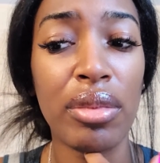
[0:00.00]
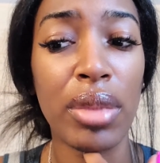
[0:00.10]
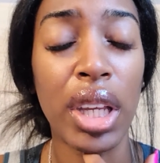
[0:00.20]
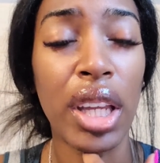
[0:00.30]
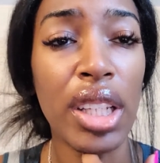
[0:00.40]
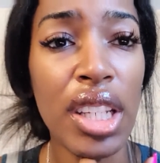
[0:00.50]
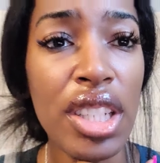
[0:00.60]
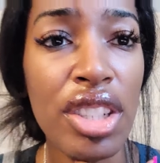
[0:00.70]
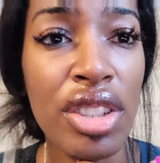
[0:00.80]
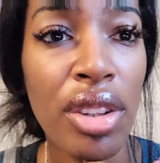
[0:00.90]
But I
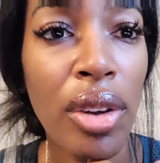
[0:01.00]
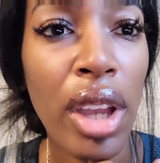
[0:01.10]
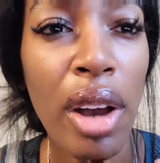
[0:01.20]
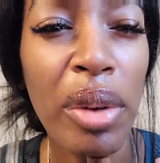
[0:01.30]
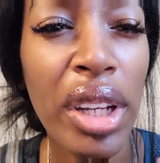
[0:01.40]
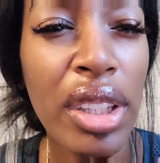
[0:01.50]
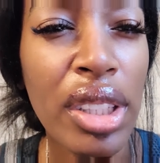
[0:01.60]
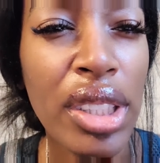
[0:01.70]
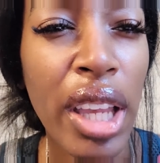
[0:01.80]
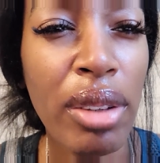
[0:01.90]
need to show y'all what it
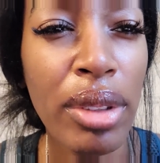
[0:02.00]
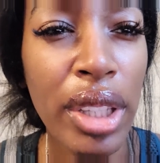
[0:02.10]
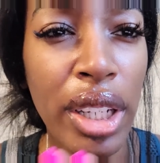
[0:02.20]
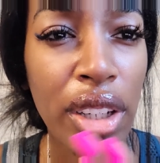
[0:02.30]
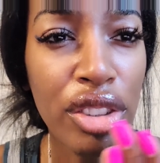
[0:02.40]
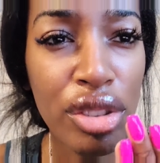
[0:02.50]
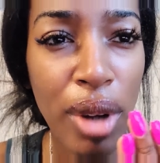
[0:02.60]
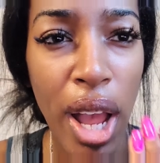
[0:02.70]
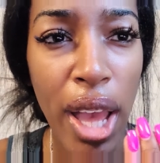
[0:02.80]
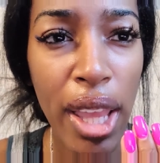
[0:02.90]
looks like when they're
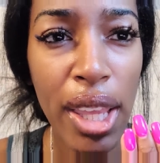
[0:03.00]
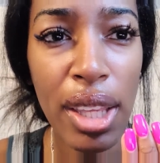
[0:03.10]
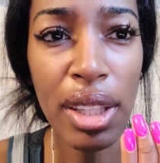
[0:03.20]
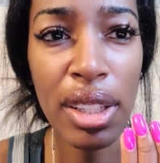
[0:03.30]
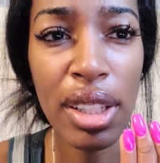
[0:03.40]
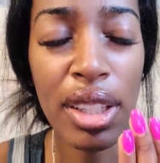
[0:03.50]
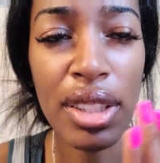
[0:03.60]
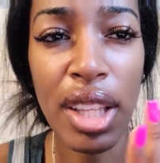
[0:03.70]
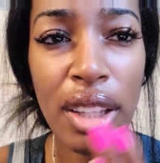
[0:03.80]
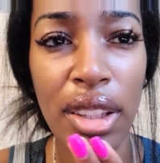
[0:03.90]
dry,
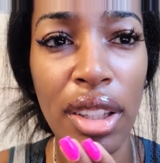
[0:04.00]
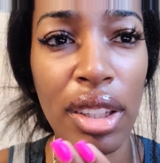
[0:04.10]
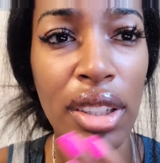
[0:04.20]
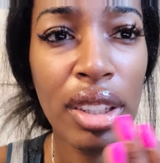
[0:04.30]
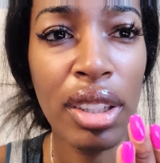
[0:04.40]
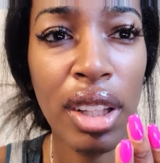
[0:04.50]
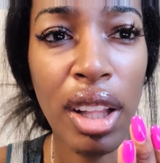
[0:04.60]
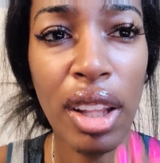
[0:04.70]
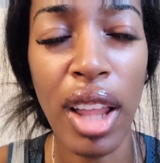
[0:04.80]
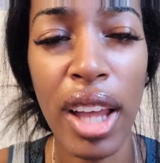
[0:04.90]
because they look
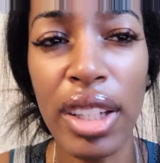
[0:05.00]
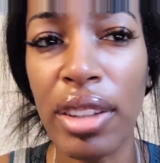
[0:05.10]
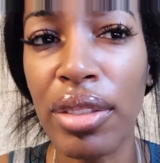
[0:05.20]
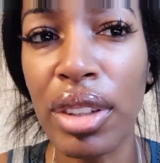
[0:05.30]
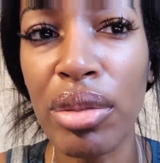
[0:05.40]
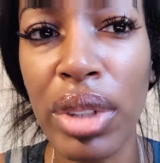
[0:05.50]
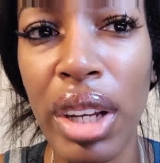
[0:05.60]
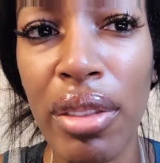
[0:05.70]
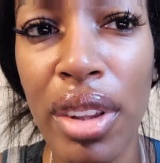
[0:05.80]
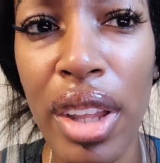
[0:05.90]
a lot different
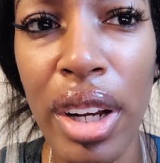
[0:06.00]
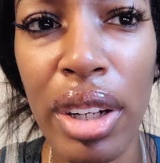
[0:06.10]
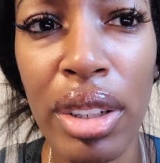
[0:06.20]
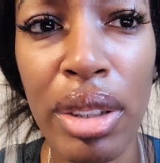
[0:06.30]
whenever they're